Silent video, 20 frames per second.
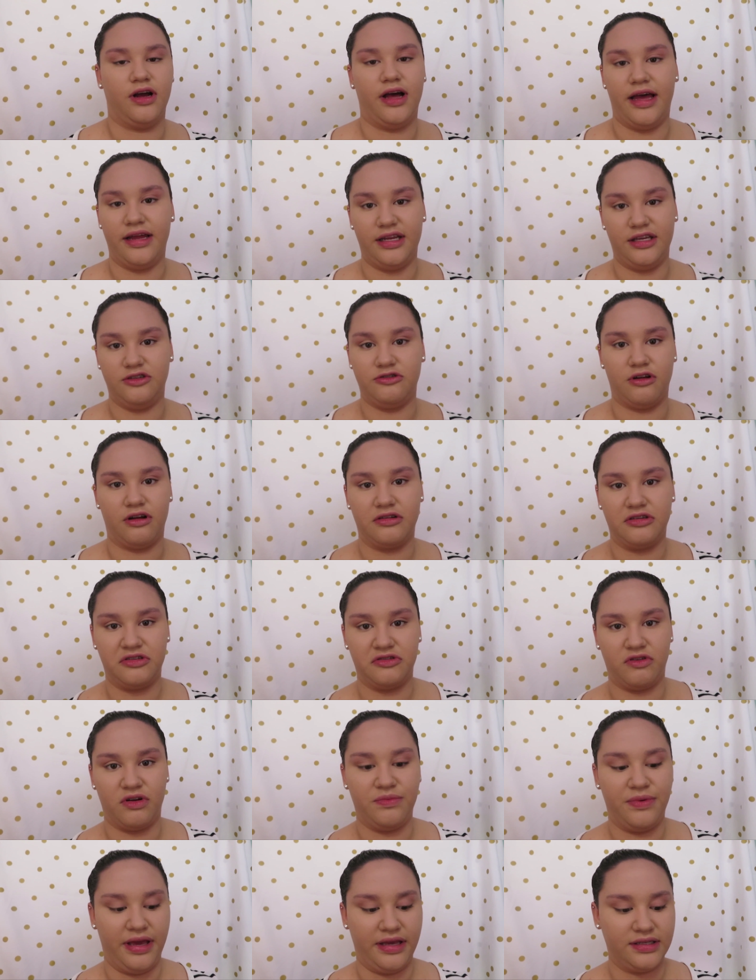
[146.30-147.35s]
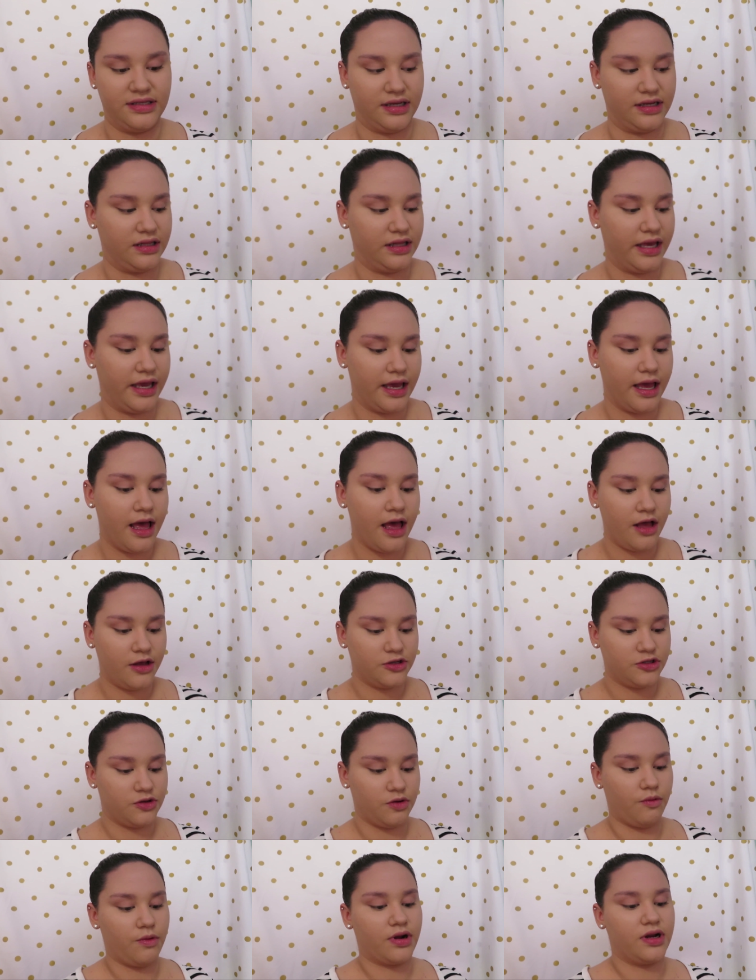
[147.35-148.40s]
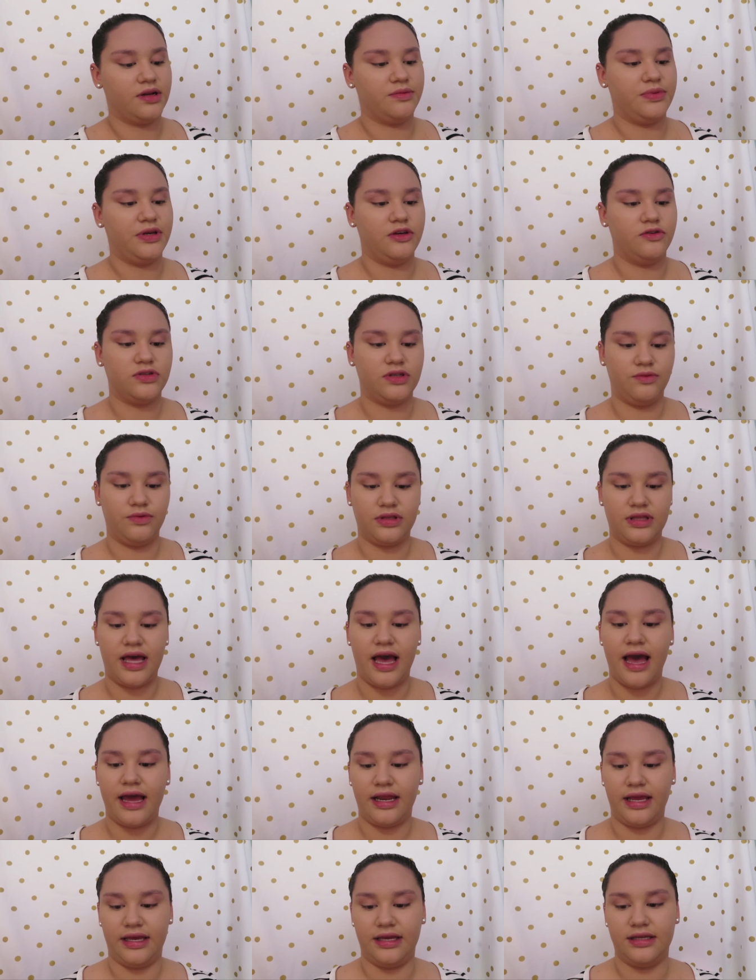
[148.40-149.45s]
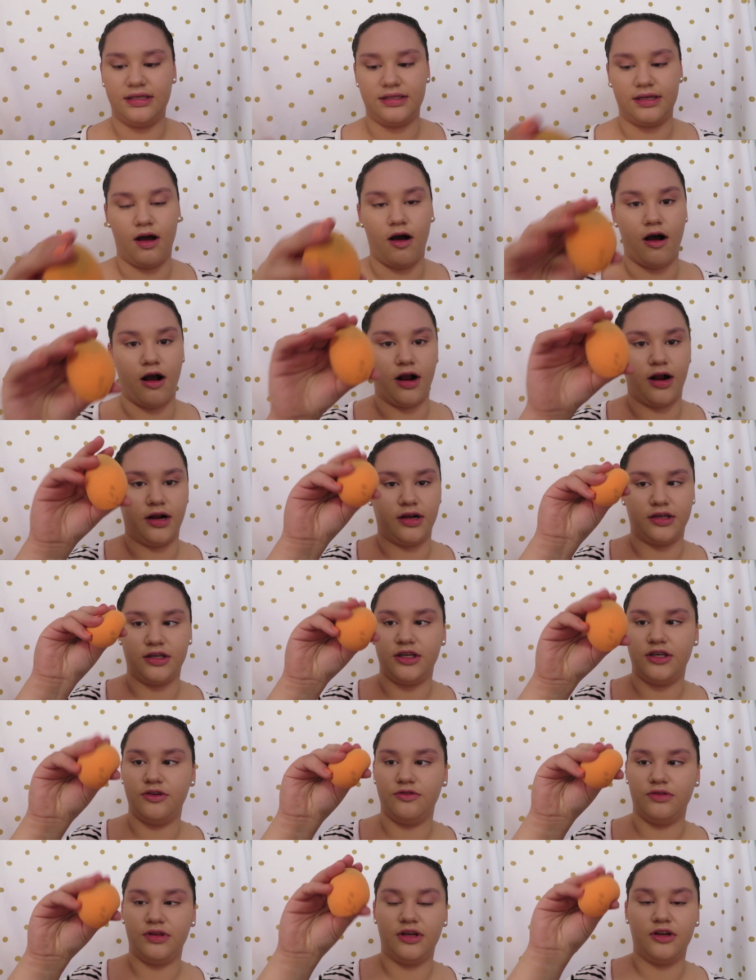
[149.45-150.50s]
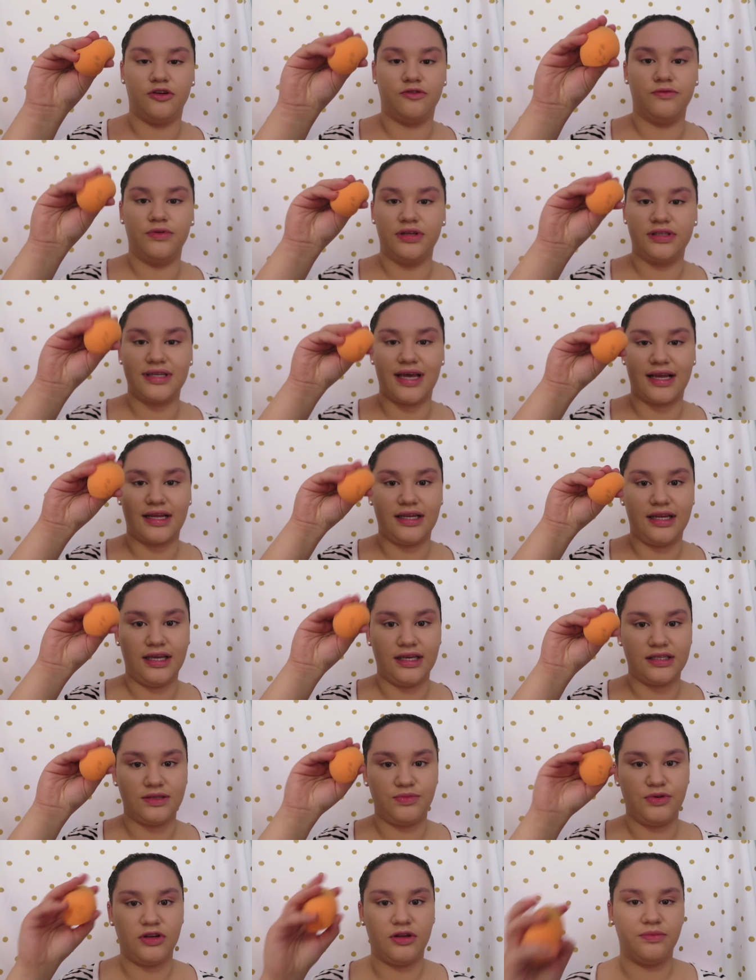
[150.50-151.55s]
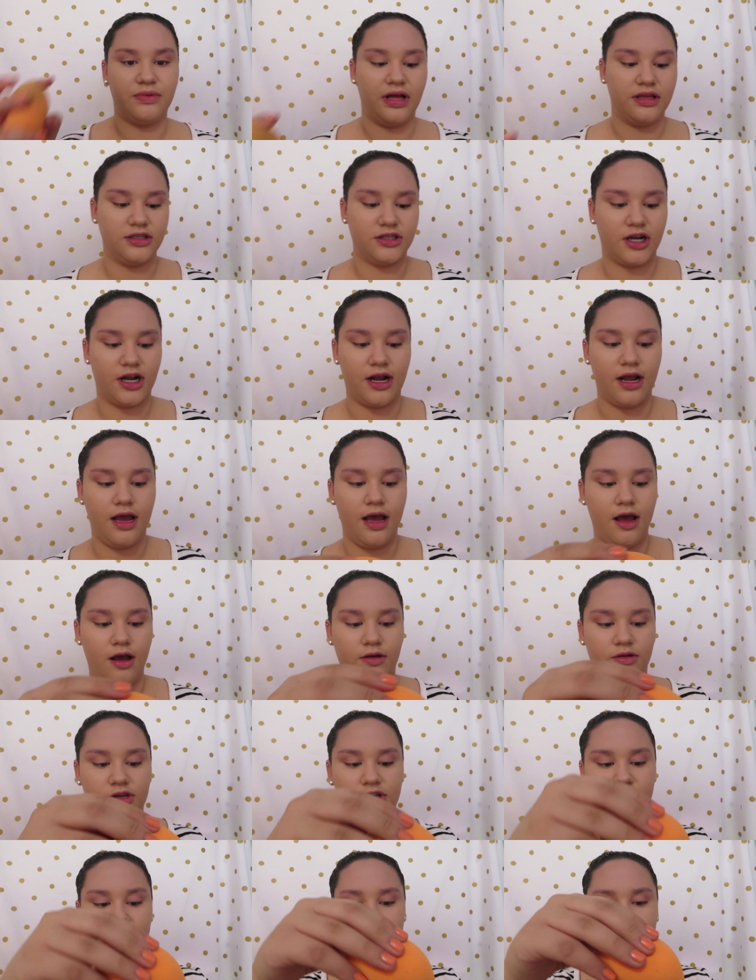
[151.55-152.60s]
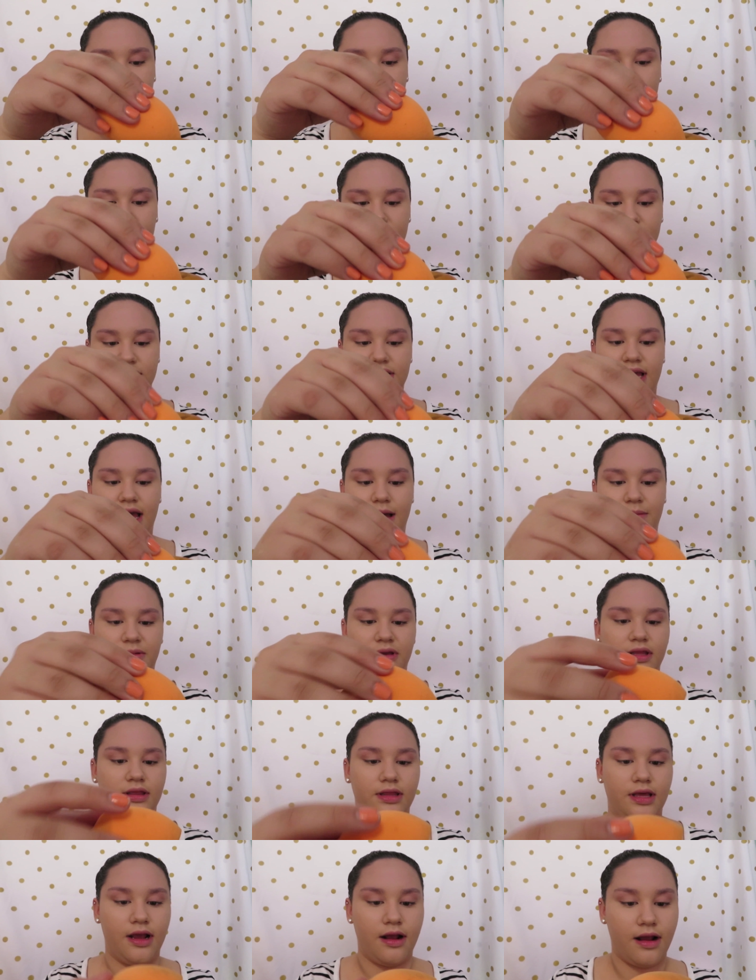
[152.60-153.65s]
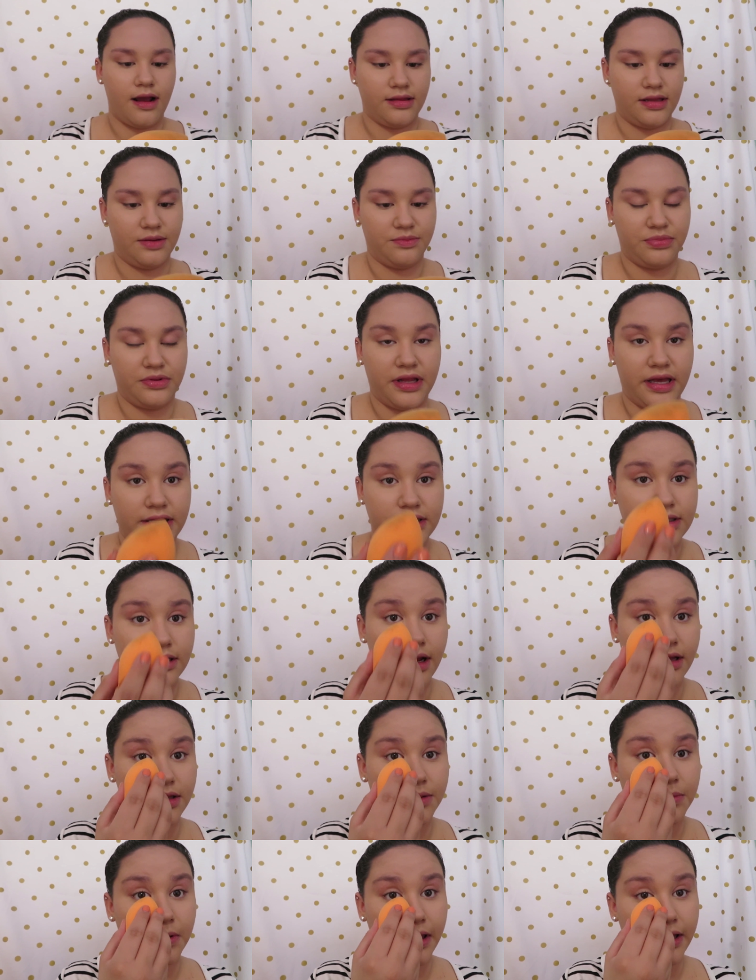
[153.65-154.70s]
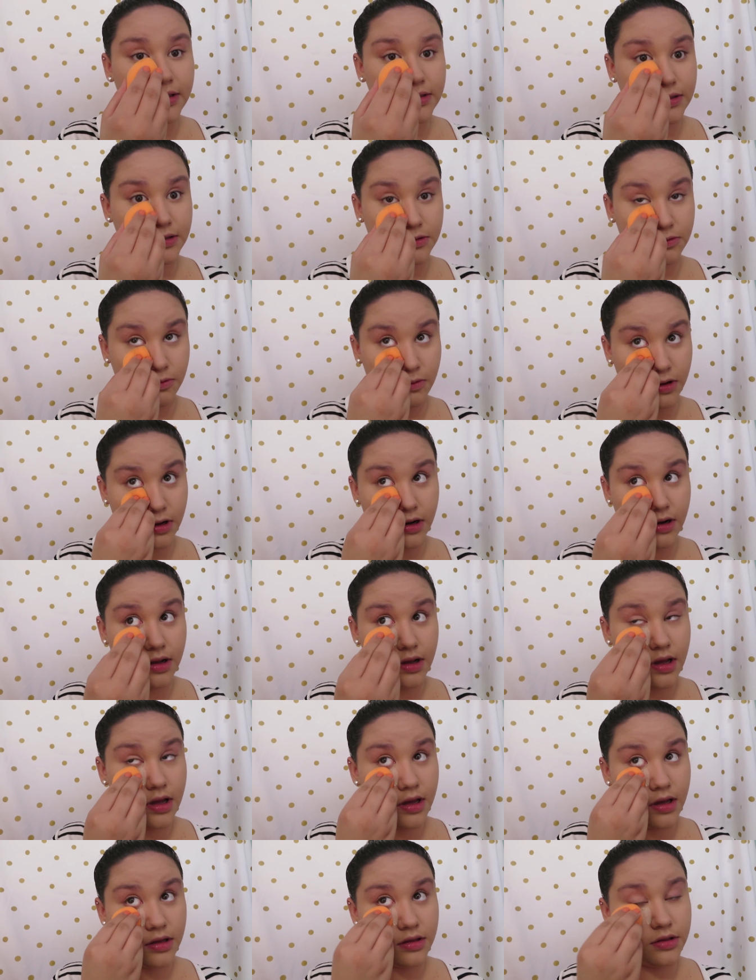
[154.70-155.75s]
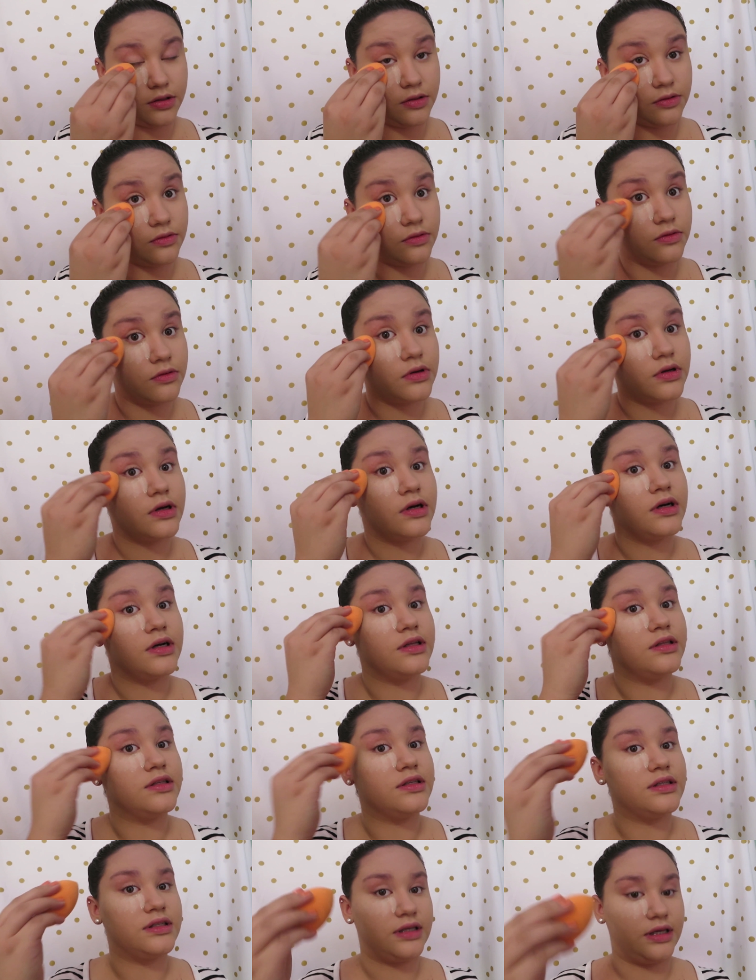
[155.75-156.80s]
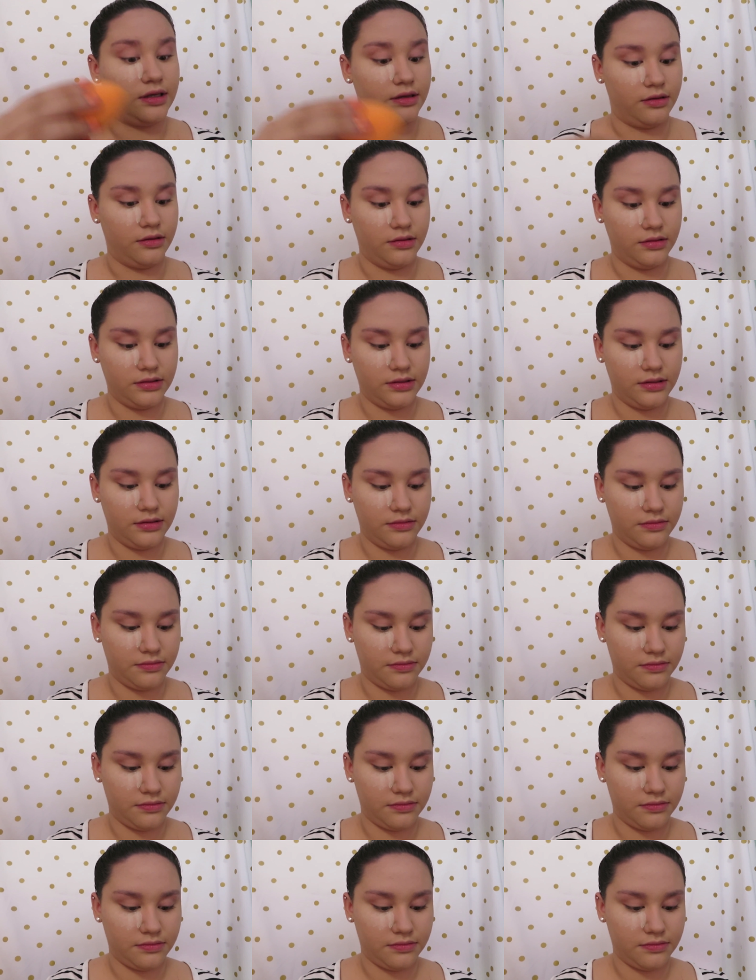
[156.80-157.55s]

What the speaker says: any drugstore basically. So what we're going to be using with that is our cute little Real Techniques beauty blender. You're just going to dab in there and then place it on the places where you concealed.